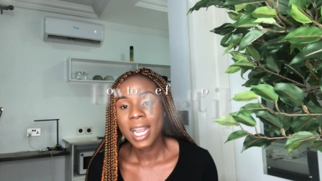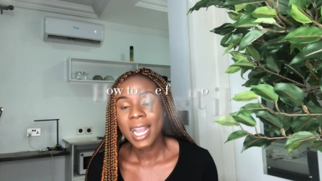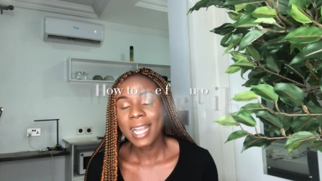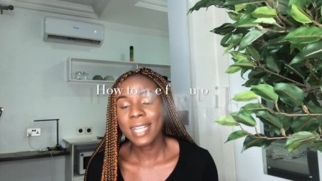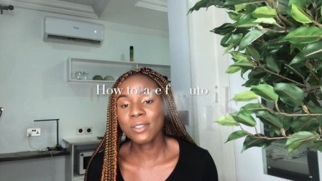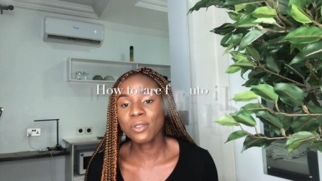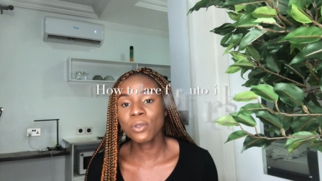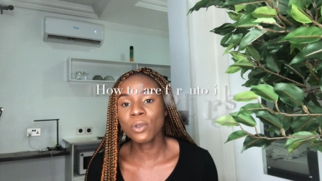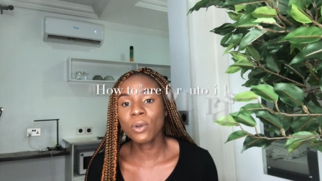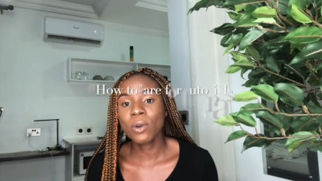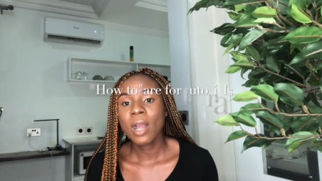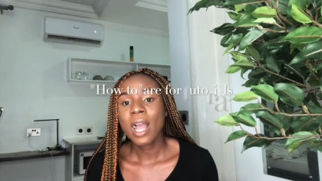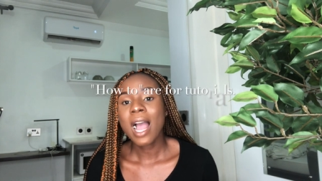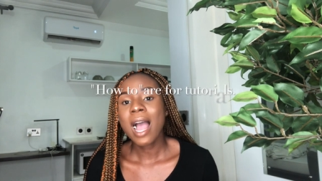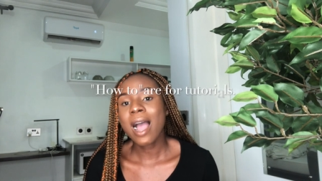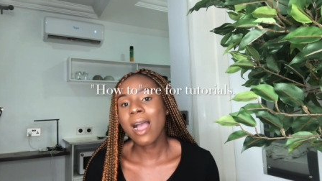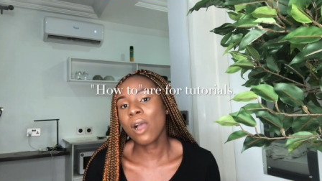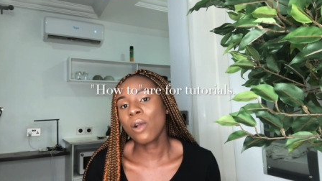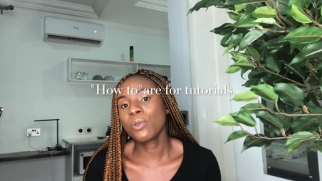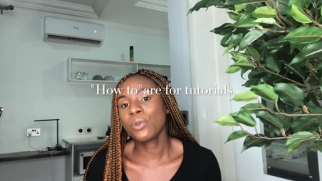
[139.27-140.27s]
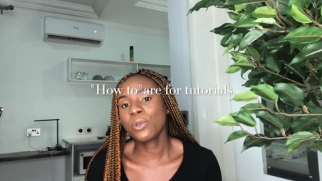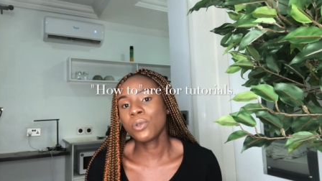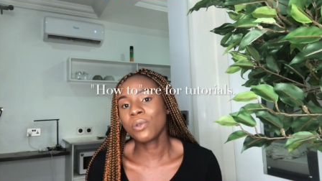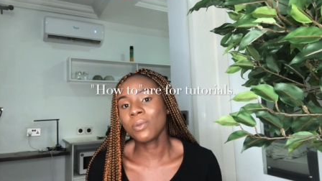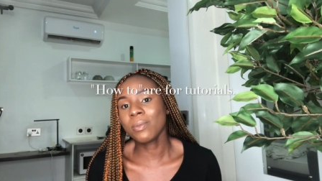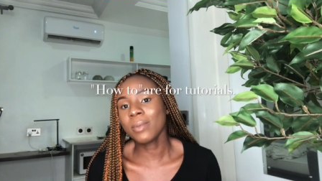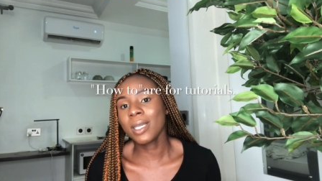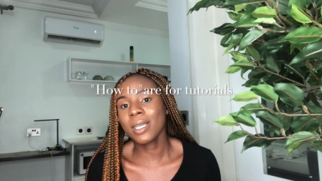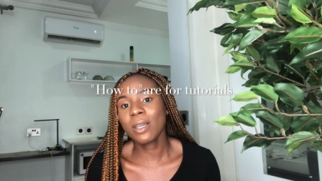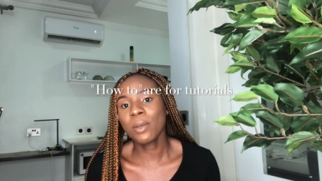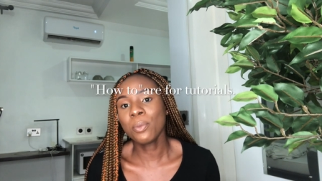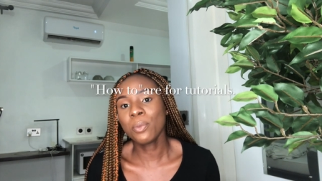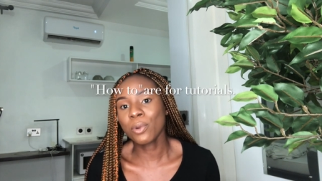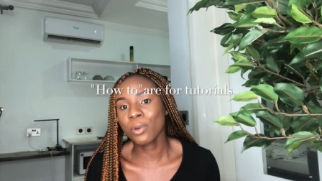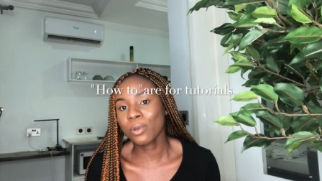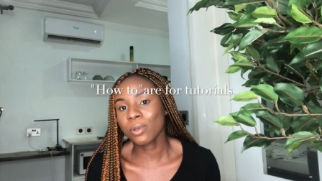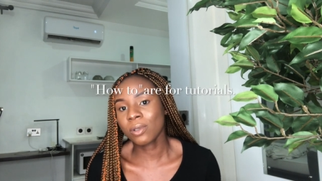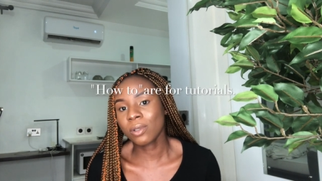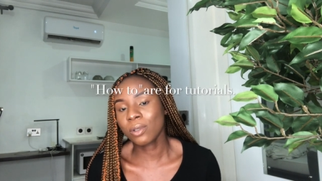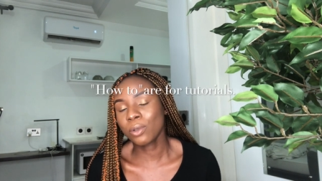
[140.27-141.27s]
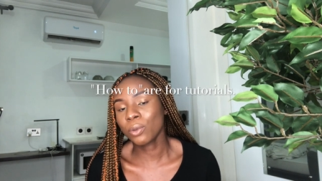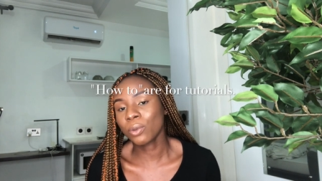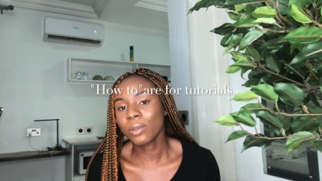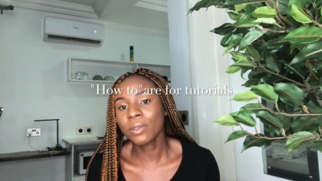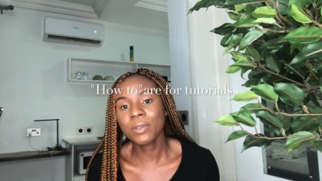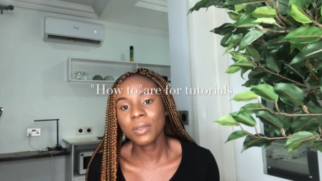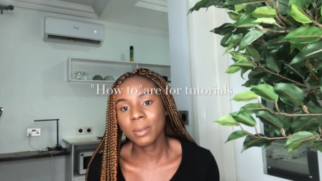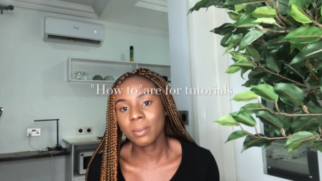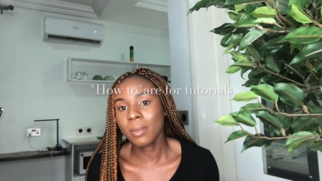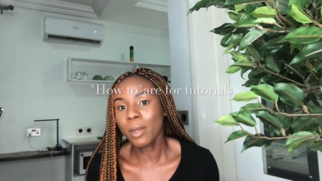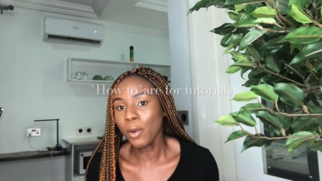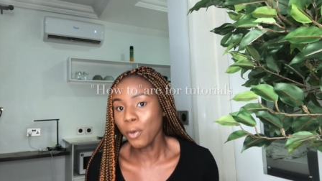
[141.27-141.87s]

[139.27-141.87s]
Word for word: It's not how to make bronze tone cream.